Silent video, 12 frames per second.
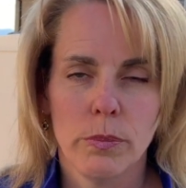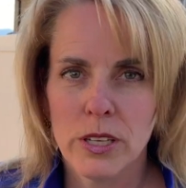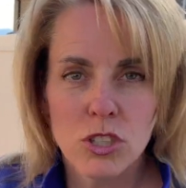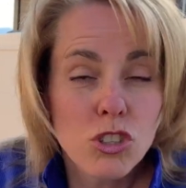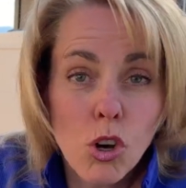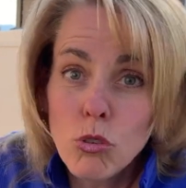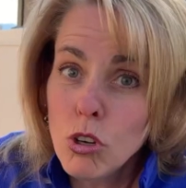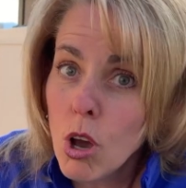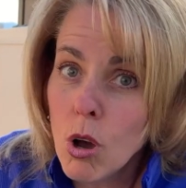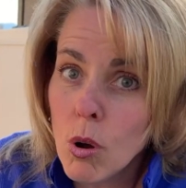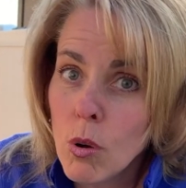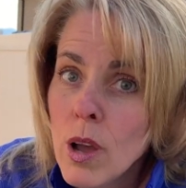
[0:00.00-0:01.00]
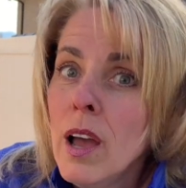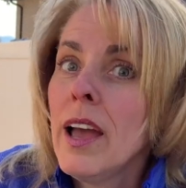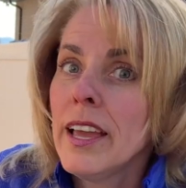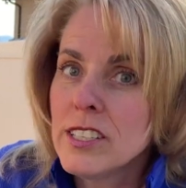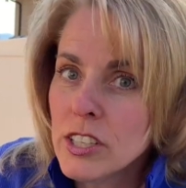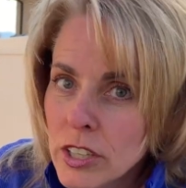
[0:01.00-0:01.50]
But you don't know
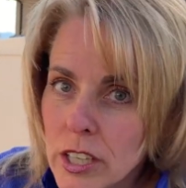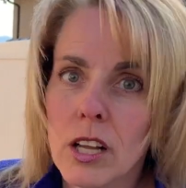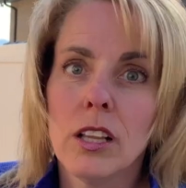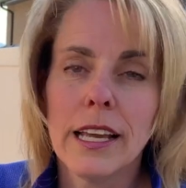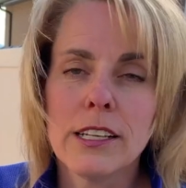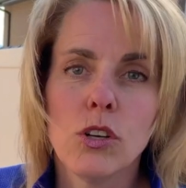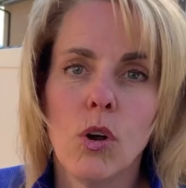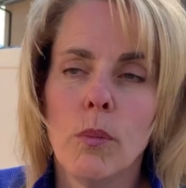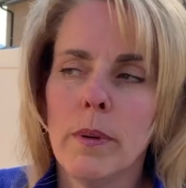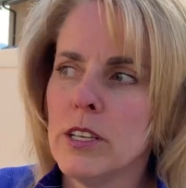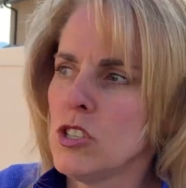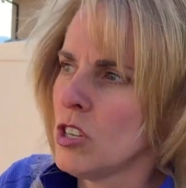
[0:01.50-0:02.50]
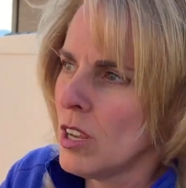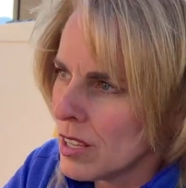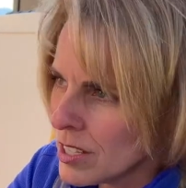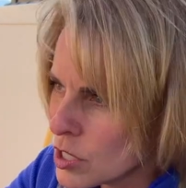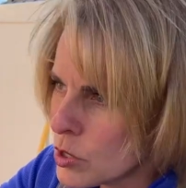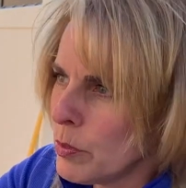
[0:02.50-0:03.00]
until you collect a whole bunch,
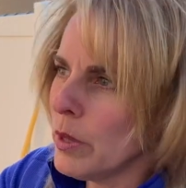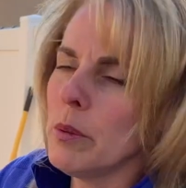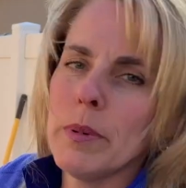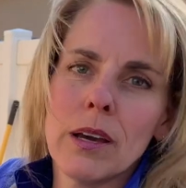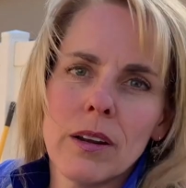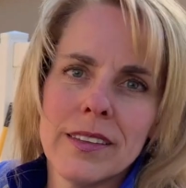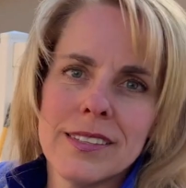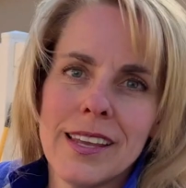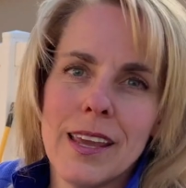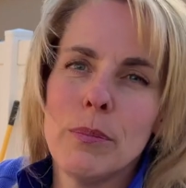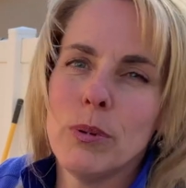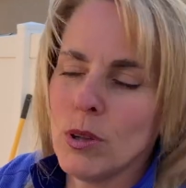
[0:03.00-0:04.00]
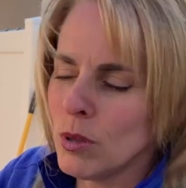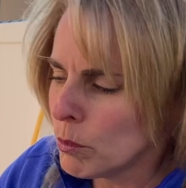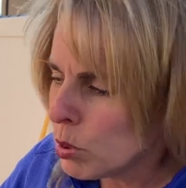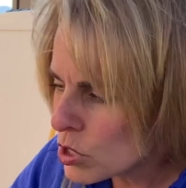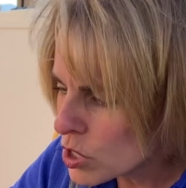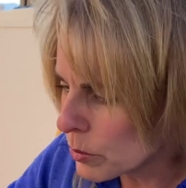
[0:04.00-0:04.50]
spill them out on the table,
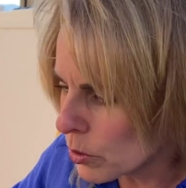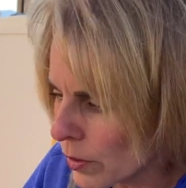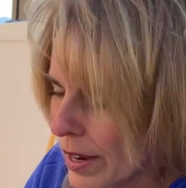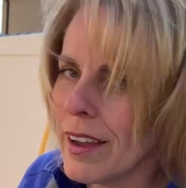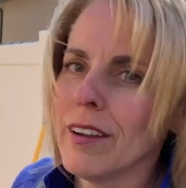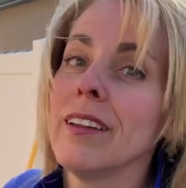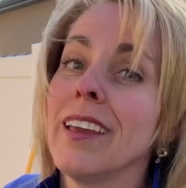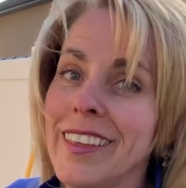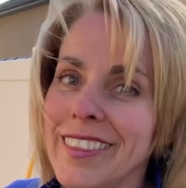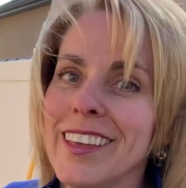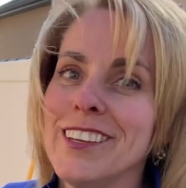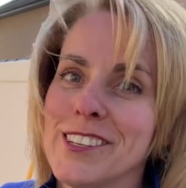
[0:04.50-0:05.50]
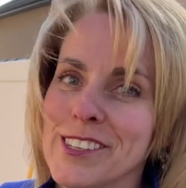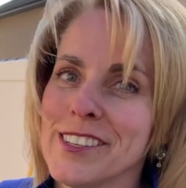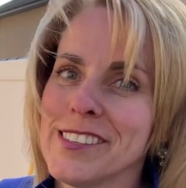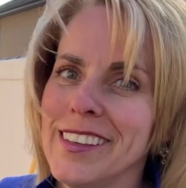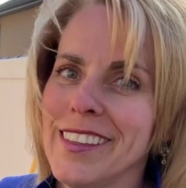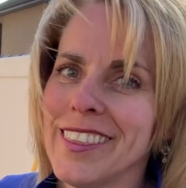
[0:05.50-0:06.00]
push them around, and then you start
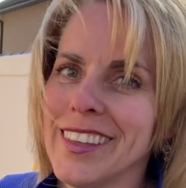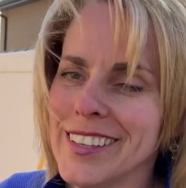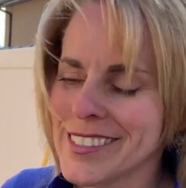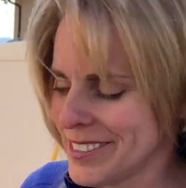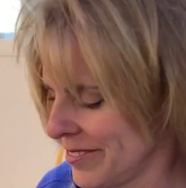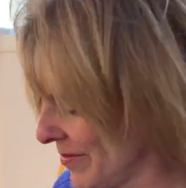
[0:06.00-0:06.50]
seeing things.